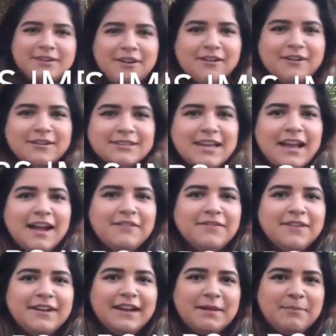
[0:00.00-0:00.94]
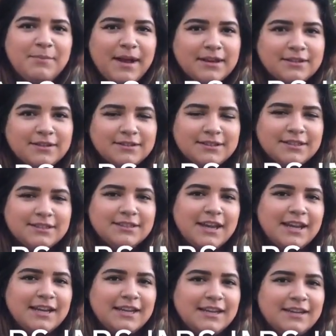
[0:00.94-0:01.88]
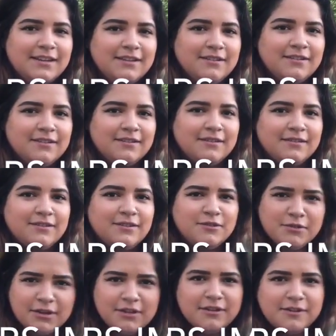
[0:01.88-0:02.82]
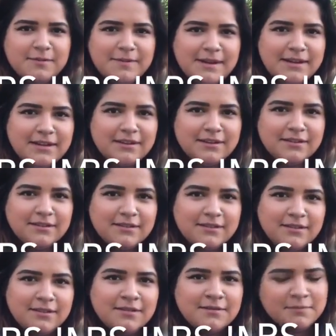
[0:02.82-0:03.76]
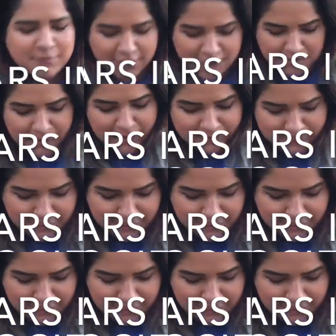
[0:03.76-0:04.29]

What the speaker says: have an impact on society? You want to learn about it? Come on, let's go.